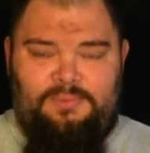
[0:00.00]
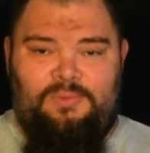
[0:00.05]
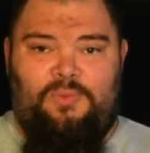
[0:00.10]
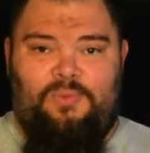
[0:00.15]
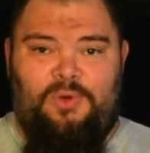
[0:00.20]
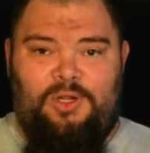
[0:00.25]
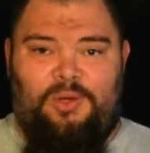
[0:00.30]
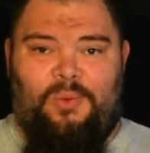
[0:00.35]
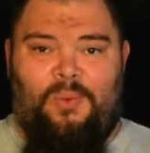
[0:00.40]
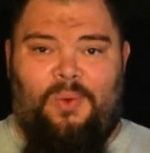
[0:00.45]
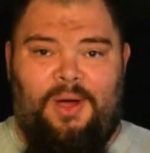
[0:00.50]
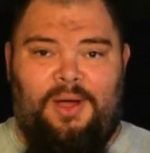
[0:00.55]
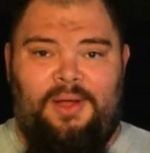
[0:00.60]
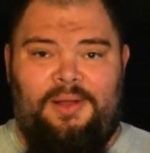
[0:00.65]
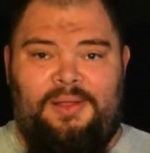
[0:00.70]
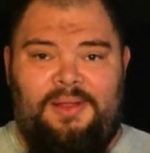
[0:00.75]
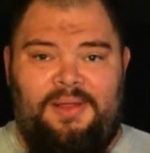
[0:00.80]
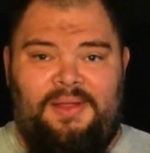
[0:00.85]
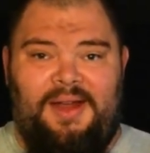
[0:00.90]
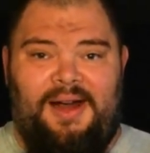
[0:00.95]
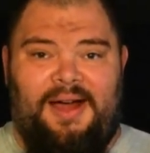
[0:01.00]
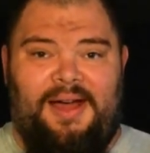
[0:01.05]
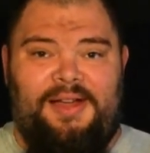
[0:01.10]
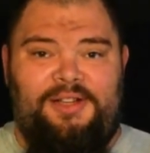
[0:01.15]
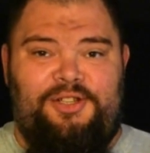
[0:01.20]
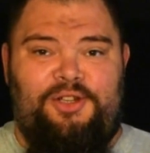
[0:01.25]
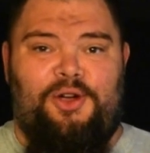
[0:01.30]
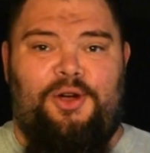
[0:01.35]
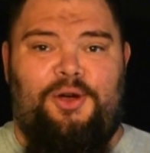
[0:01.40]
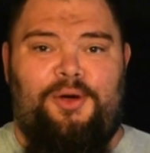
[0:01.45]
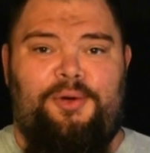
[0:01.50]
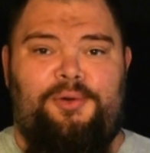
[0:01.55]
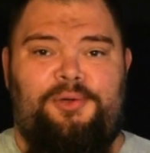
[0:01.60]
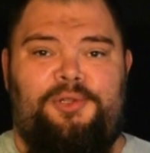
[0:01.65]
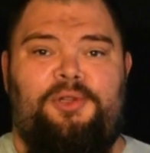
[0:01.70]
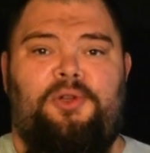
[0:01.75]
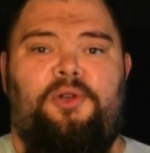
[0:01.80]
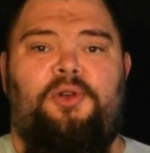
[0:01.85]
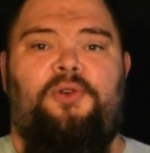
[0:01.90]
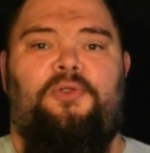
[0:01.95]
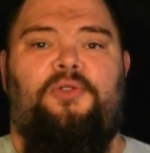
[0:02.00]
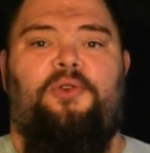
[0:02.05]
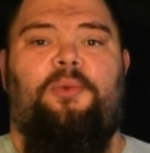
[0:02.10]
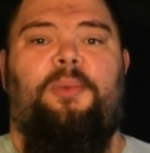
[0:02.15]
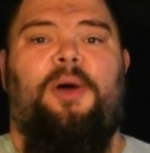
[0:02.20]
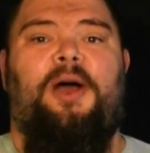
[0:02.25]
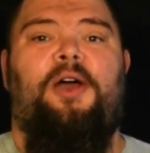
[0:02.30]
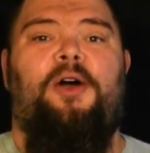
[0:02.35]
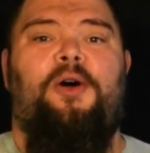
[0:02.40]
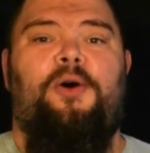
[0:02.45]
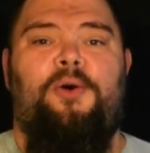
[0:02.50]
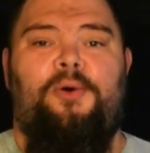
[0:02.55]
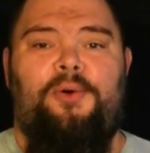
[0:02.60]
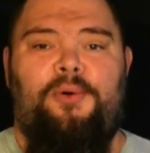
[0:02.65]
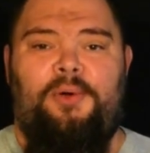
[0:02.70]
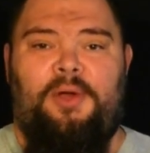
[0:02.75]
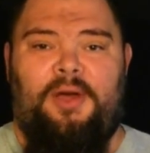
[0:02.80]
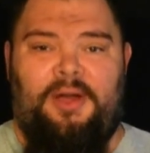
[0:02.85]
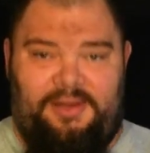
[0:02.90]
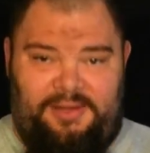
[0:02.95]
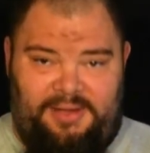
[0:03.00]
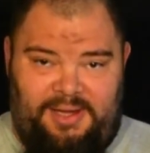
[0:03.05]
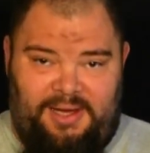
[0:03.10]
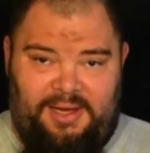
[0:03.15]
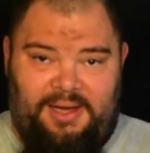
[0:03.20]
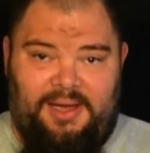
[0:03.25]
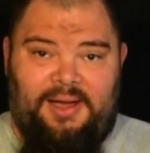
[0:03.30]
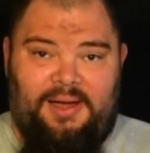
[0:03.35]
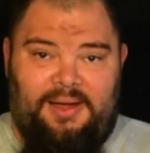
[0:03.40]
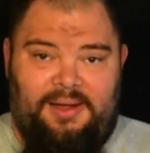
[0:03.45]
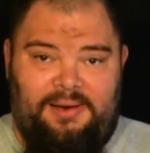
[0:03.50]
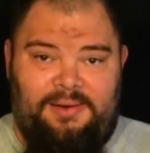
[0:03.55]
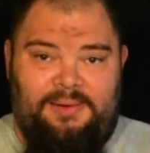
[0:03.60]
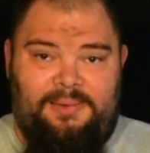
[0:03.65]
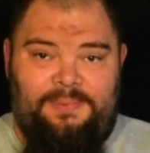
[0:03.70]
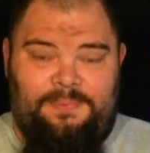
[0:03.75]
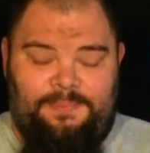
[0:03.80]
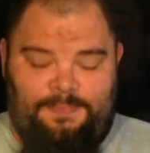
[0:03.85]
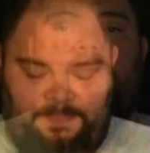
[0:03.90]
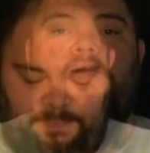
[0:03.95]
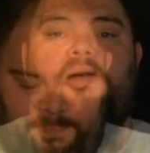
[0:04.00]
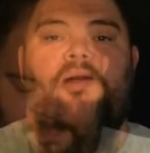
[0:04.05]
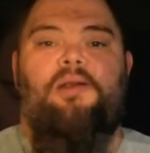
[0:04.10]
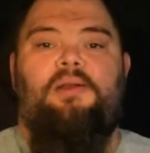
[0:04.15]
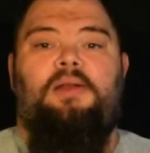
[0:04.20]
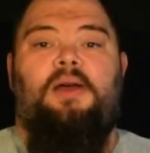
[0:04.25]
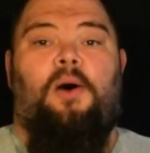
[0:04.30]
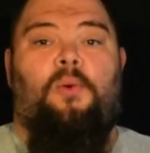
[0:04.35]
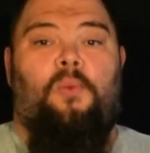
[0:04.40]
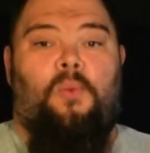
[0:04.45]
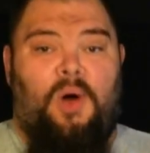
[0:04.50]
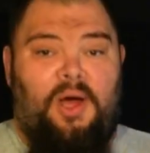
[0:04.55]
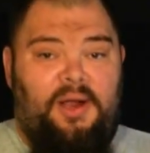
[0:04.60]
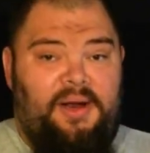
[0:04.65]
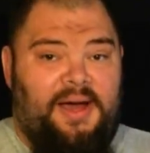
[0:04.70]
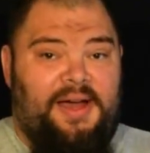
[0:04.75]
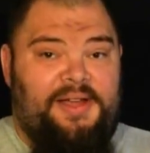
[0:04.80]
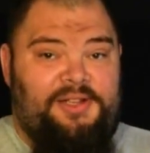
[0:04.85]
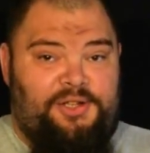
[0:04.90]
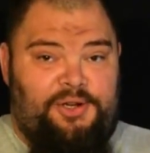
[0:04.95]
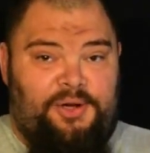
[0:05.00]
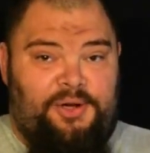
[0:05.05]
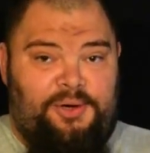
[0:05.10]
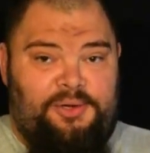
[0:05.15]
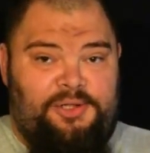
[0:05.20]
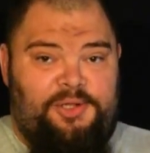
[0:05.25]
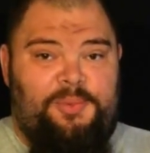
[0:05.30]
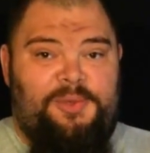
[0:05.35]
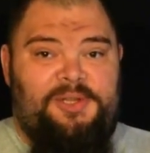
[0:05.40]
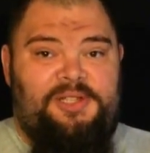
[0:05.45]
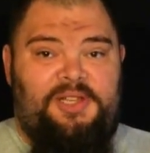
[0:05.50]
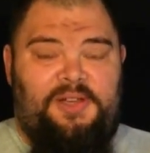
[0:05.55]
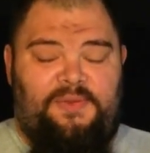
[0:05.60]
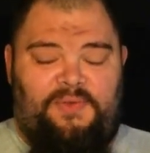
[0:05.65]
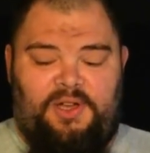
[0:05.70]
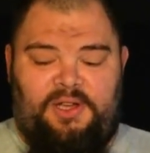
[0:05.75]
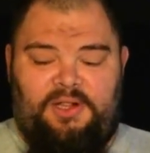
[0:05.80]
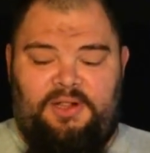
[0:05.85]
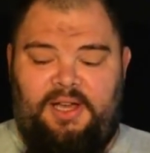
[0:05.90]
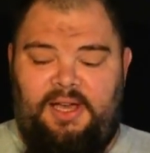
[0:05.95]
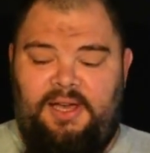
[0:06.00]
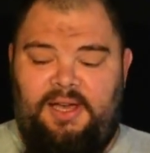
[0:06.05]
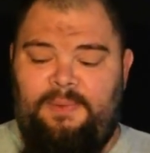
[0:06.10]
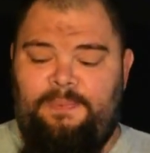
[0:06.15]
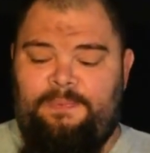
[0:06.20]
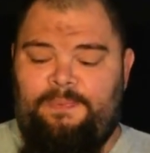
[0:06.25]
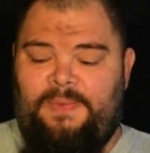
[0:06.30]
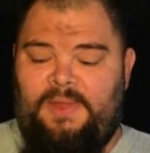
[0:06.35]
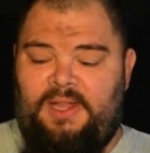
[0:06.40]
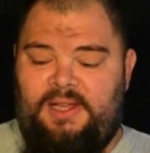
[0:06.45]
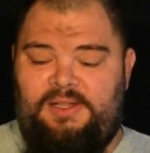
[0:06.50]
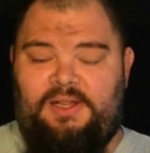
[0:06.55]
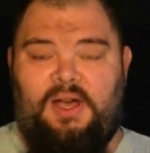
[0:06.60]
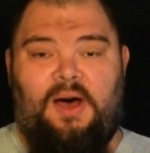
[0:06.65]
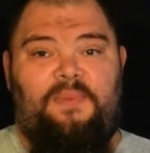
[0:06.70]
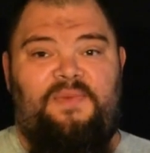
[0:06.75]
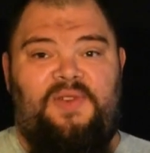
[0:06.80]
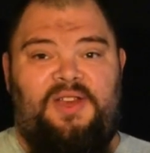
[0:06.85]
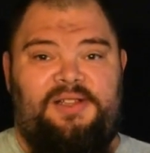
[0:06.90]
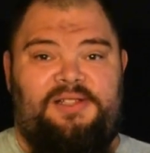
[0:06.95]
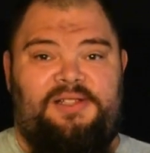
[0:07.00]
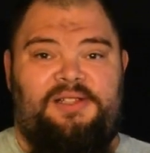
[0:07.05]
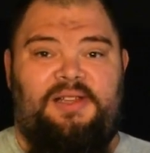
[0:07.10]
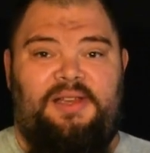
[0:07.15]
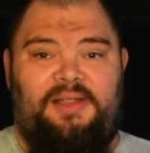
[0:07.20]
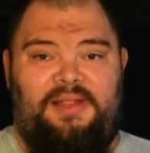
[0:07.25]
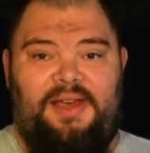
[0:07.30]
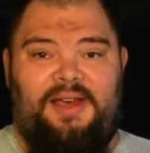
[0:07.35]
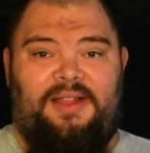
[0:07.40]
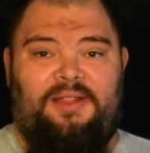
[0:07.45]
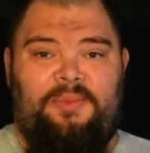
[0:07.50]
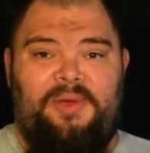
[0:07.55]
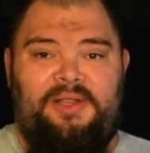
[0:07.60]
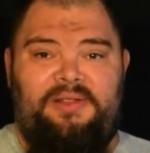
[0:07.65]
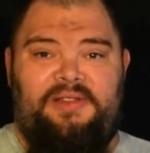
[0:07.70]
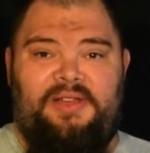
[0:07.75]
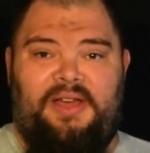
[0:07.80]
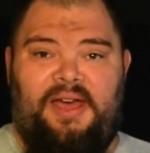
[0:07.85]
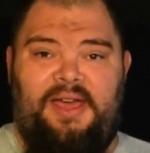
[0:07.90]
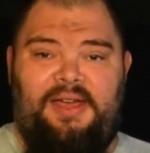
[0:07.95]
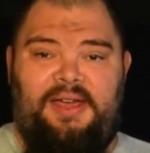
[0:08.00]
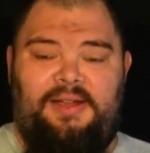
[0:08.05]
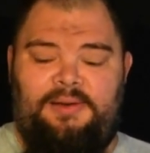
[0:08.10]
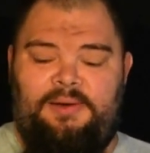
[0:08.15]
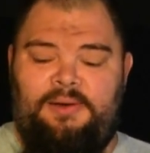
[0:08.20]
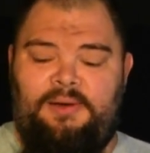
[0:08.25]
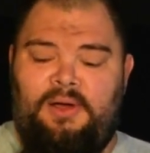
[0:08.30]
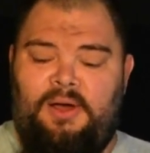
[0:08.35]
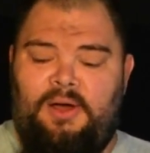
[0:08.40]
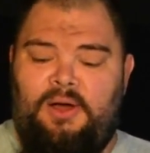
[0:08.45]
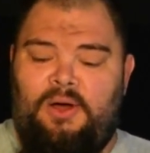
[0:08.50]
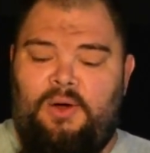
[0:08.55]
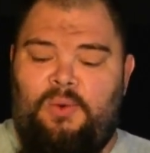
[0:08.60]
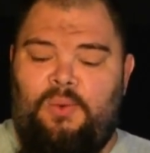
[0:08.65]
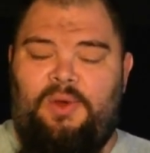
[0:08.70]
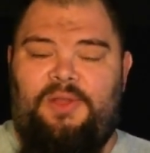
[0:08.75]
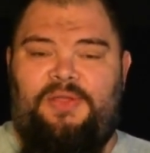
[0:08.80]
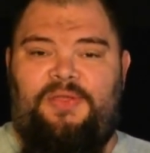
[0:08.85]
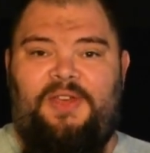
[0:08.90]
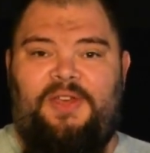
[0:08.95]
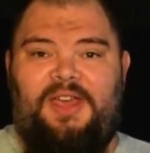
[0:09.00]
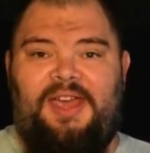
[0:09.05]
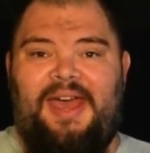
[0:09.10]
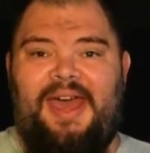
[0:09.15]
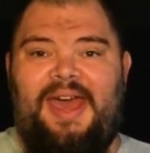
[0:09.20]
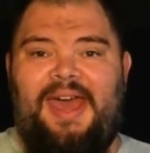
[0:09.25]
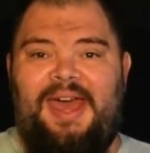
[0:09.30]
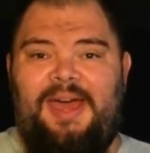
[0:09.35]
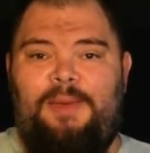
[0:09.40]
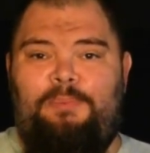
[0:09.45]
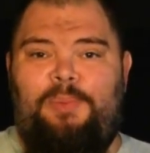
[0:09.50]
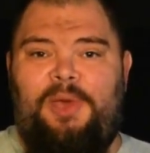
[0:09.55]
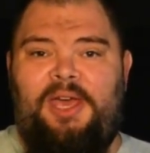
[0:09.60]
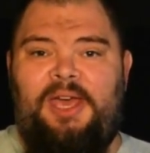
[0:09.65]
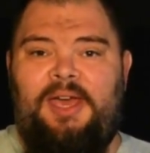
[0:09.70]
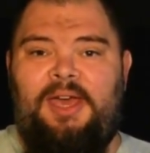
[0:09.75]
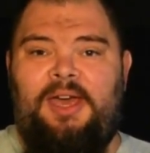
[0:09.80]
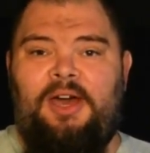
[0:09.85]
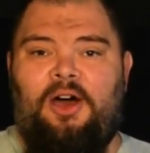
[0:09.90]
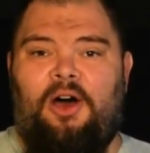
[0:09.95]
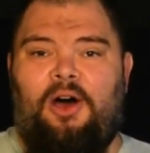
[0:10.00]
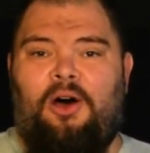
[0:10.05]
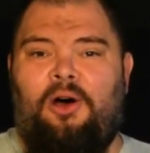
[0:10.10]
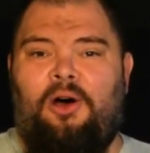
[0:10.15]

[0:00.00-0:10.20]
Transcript: with the one that I chose for my own hunting gun. Now, what I chose specifically is obviously the Element Titan with the APR-1D